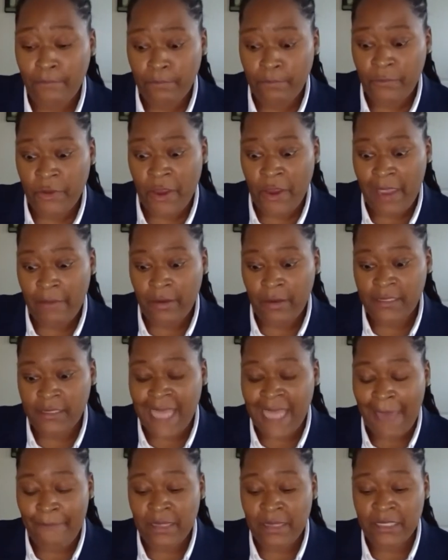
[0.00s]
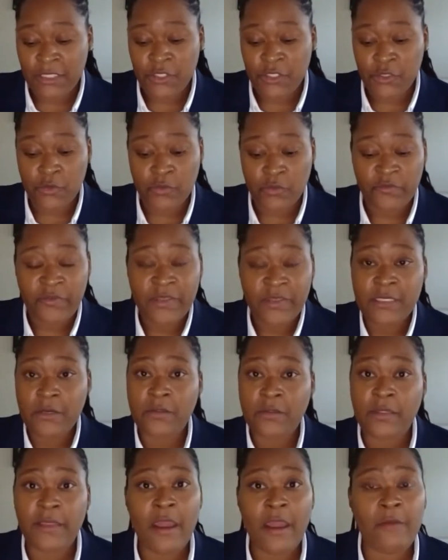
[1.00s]
able to tap into physical
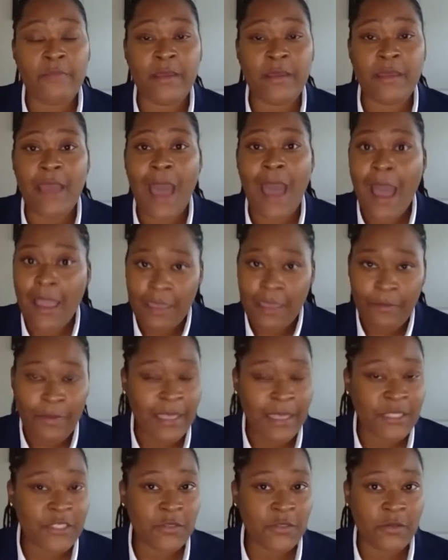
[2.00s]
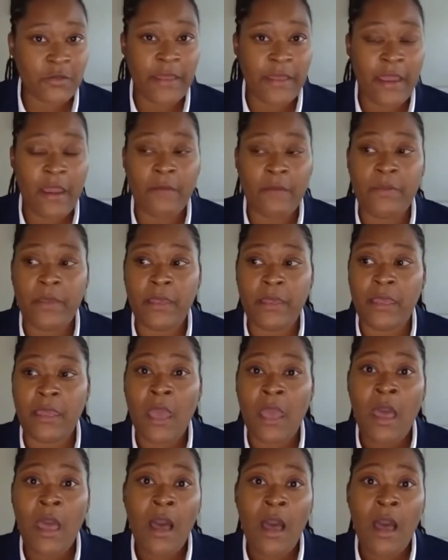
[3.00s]
therapy, occupational therapy,